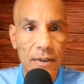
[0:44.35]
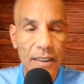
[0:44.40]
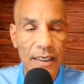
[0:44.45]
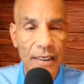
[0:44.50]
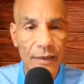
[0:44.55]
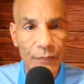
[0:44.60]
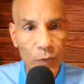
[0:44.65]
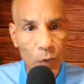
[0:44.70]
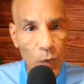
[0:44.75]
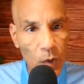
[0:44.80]

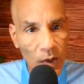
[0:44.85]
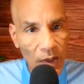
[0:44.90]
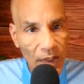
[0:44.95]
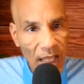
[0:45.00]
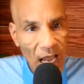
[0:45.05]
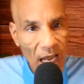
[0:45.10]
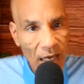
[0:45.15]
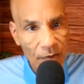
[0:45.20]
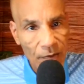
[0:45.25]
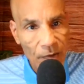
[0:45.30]
If you
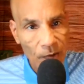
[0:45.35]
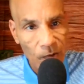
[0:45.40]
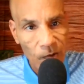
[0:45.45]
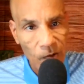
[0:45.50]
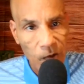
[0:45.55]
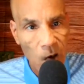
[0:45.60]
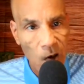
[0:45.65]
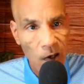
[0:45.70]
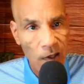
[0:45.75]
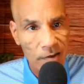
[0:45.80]
allow your
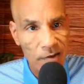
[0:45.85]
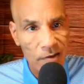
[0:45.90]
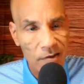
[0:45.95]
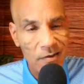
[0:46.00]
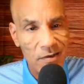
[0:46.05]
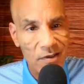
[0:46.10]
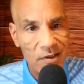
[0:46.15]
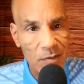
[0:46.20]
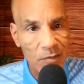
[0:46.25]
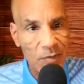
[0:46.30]

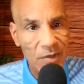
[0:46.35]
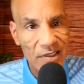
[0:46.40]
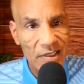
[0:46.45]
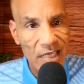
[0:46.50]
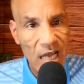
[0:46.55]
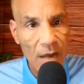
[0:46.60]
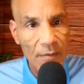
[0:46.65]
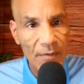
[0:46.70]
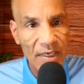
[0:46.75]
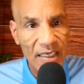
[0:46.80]
thoughts to be
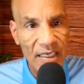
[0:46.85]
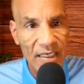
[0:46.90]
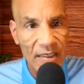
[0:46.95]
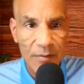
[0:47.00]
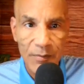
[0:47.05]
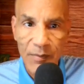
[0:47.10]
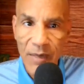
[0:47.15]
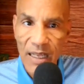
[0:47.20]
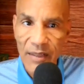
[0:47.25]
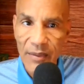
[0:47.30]

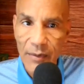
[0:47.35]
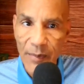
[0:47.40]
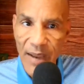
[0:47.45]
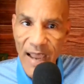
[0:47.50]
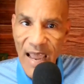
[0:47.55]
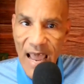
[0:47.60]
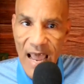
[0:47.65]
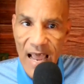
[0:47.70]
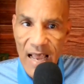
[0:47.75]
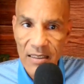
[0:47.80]
dominated by the
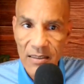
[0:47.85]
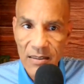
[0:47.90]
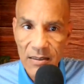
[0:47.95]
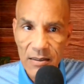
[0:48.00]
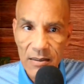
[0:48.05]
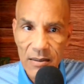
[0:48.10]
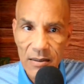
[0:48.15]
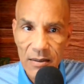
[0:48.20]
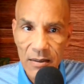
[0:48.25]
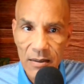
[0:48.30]

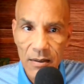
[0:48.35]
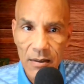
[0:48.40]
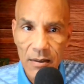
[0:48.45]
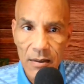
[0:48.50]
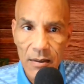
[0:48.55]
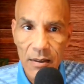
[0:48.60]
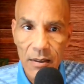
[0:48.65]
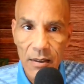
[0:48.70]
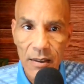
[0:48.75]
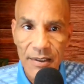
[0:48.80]
past,
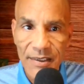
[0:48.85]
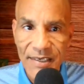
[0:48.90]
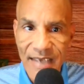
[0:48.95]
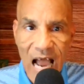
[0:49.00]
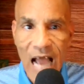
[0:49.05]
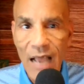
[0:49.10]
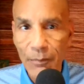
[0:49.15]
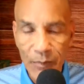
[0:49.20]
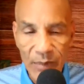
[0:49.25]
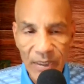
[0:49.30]

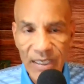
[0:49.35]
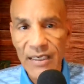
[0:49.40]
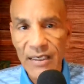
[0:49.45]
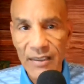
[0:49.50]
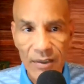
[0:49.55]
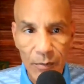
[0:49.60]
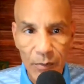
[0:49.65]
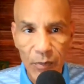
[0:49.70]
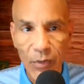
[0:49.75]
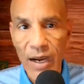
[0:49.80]
not
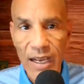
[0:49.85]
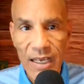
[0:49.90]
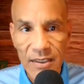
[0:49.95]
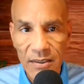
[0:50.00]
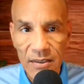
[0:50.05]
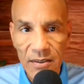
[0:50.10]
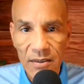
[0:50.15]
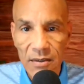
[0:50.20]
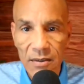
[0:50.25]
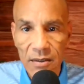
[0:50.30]
being
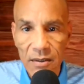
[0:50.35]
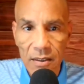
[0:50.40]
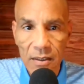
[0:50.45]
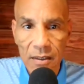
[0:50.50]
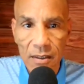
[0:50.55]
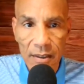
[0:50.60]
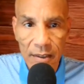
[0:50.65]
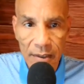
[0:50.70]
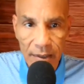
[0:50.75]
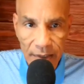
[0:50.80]
depressed
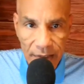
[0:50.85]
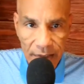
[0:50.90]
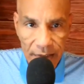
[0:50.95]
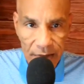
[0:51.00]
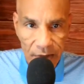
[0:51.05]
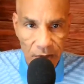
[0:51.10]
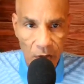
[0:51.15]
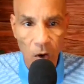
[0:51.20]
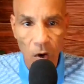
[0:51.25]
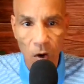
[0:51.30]

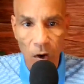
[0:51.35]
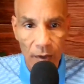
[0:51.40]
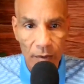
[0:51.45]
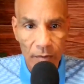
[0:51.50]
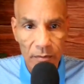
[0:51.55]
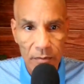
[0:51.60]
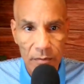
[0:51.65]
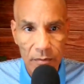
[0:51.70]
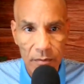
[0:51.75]
is hard.